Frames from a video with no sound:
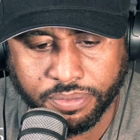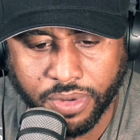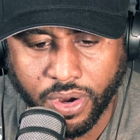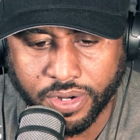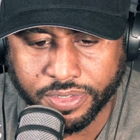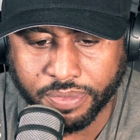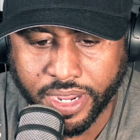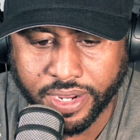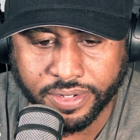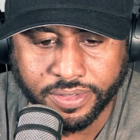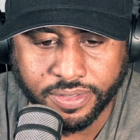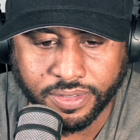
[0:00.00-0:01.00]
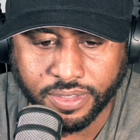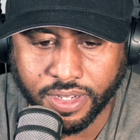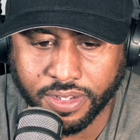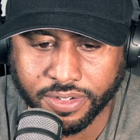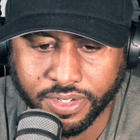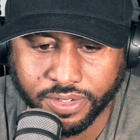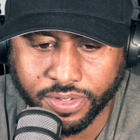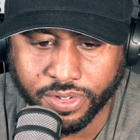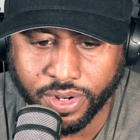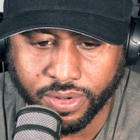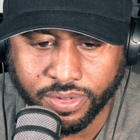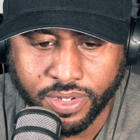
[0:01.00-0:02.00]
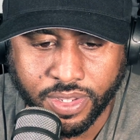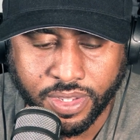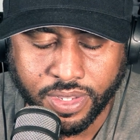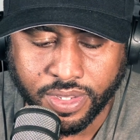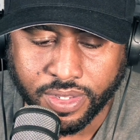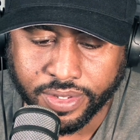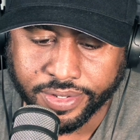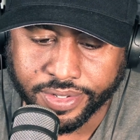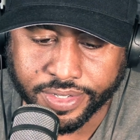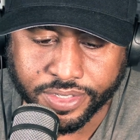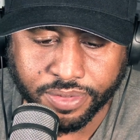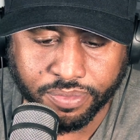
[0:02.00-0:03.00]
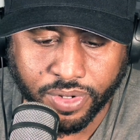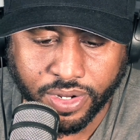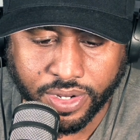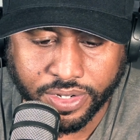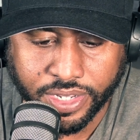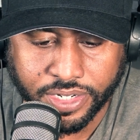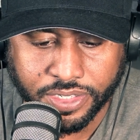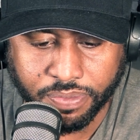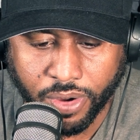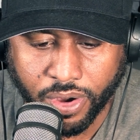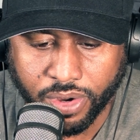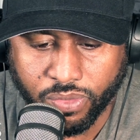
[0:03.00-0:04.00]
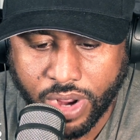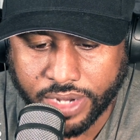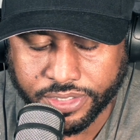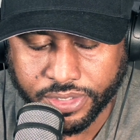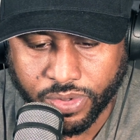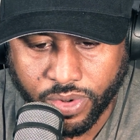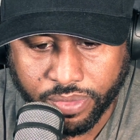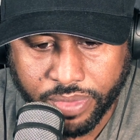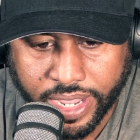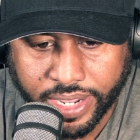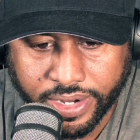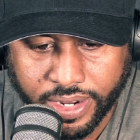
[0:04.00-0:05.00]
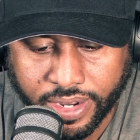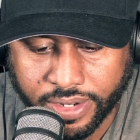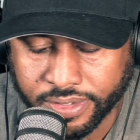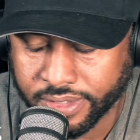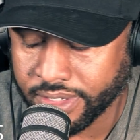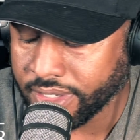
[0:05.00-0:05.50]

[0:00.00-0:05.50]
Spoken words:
some birds, man. You know, get his bird watching on, man.